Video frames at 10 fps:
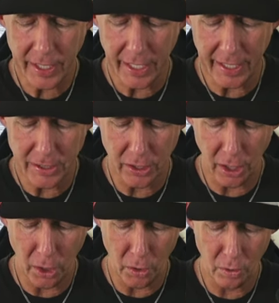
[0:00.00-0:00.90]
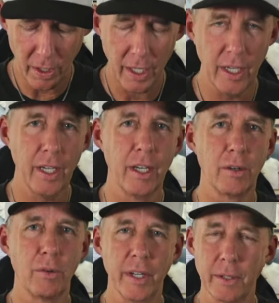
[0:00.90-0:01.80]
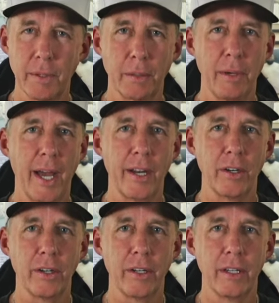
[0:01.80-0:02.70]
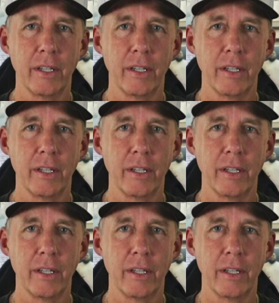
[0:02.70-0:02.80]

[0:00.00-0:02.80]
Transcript: in a slow, rhythmic pattern